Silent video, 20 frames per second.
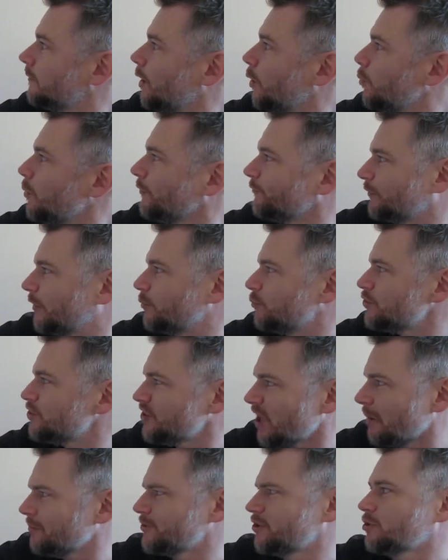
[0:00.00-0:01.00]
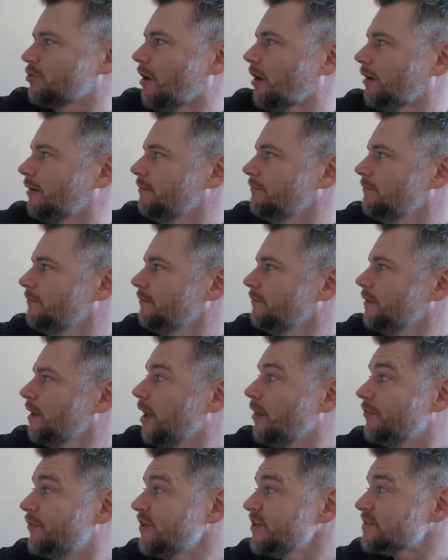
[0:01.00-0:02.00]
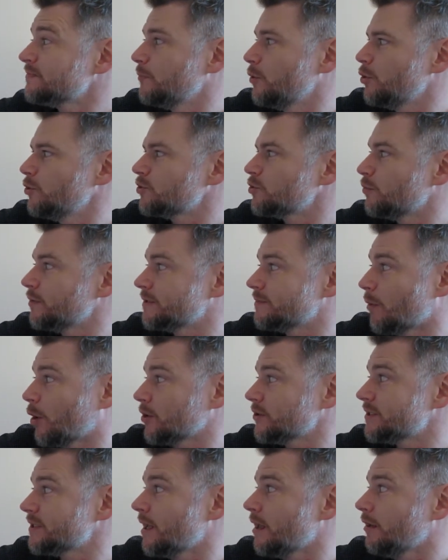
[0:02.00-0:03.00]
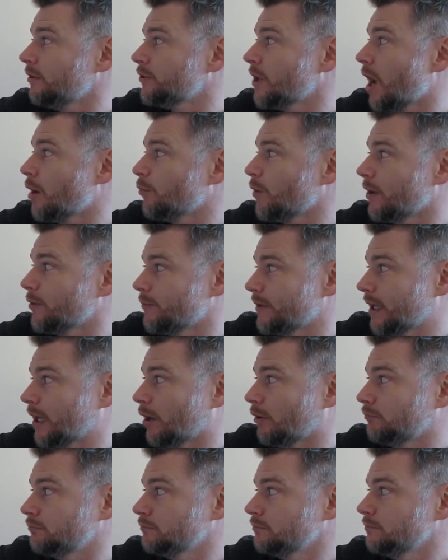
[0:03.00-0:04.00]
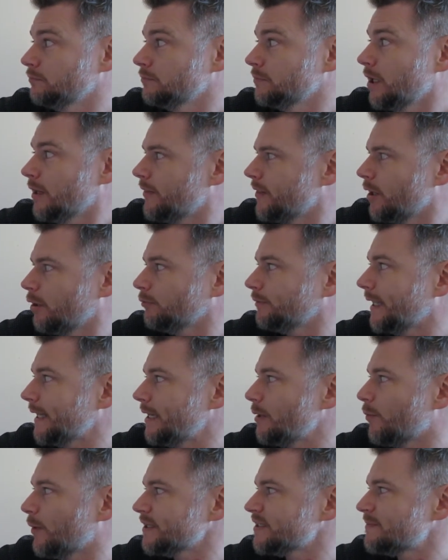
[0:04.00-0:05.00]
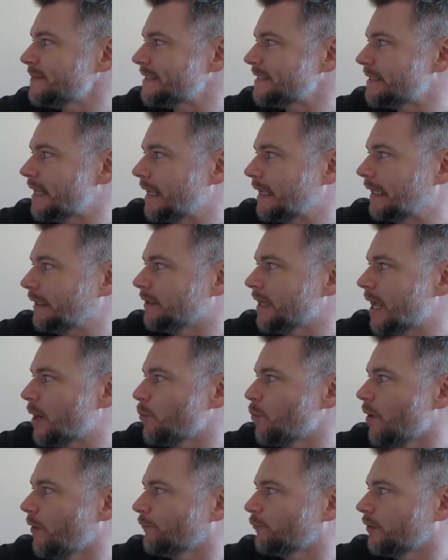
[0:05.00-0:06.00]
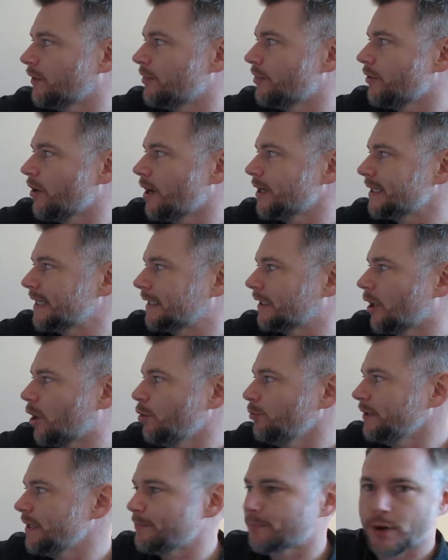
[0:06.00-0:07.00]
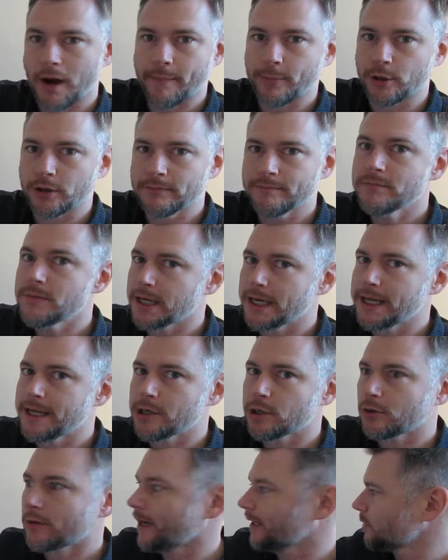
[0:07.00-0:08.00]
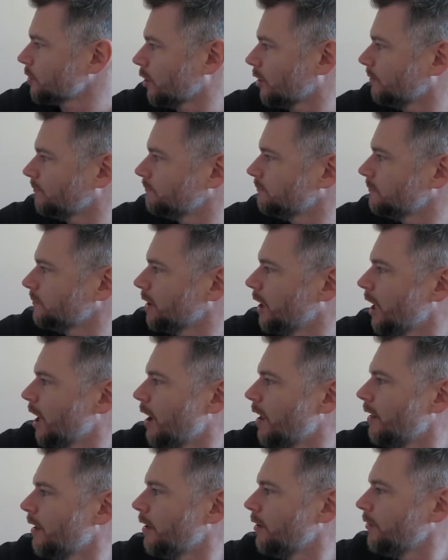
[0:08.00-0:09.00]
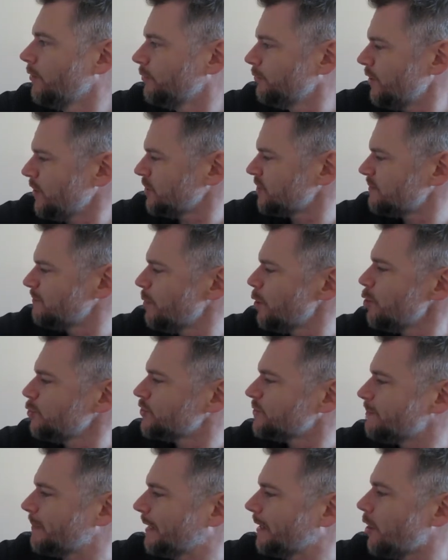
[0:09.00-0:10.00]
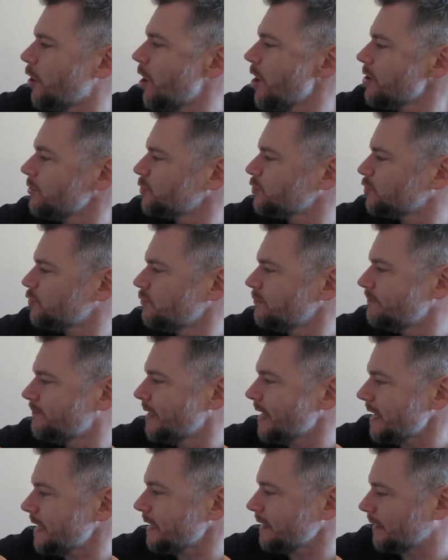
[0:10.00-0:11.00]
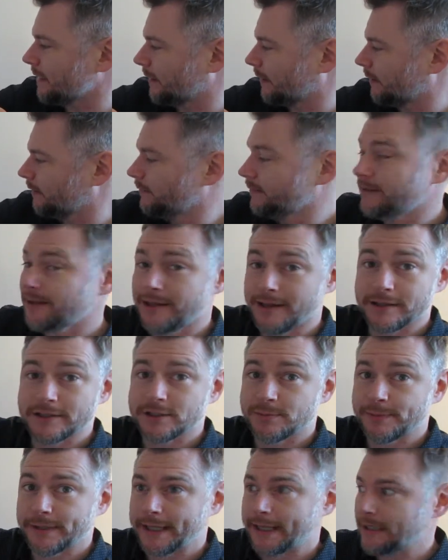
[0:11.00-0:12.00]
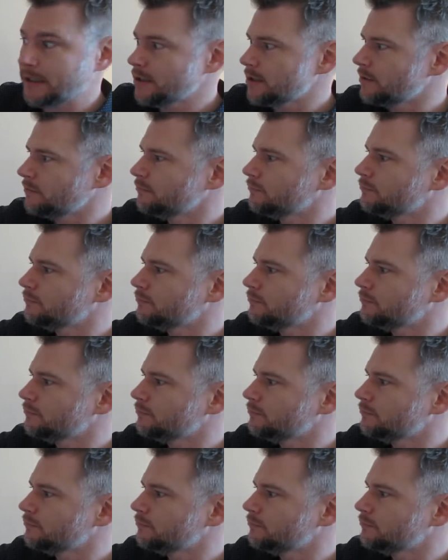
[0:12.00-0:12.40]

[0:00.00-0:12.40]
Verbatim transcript: Wilfred was dumbstruck. This moose was Marcel, not Rodrigo. The old lady was mistaken, and Wilfred thought it only proper that he correct her. This moose belongs to me, he explained.